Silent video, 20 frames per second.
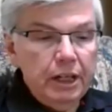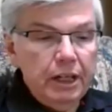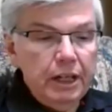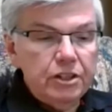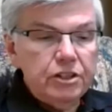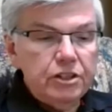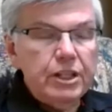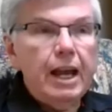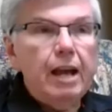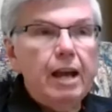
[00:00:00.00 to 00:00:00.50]

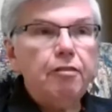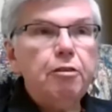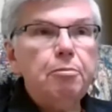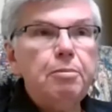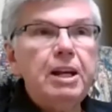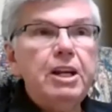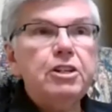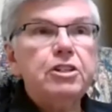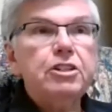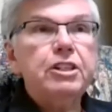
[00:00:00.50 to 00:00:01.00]
is the
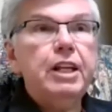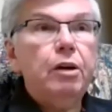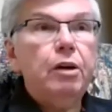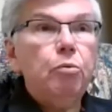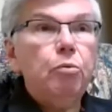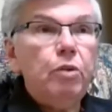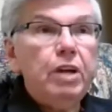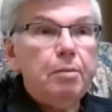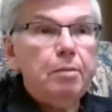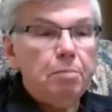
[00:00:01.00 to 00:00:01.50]
affirmation that
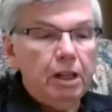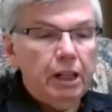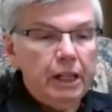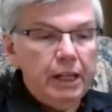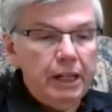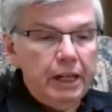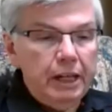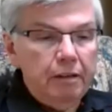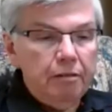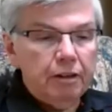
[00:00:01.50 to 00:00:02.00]
we
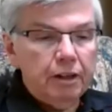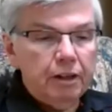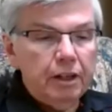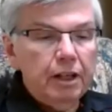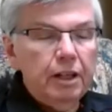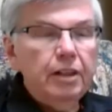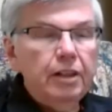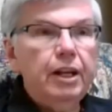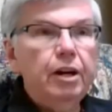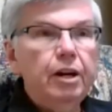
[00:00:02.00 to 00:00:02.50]
believe
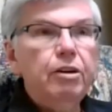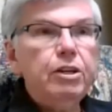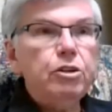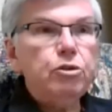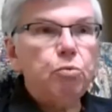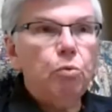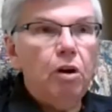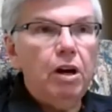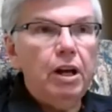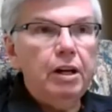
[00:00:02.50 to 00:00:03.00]
there
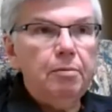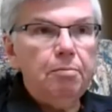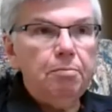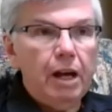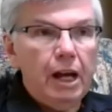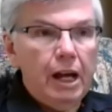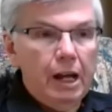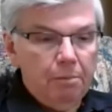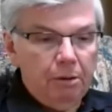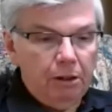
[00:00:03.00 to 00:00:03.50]
is one
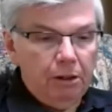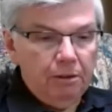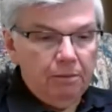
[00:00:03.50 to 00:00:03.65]
Bible.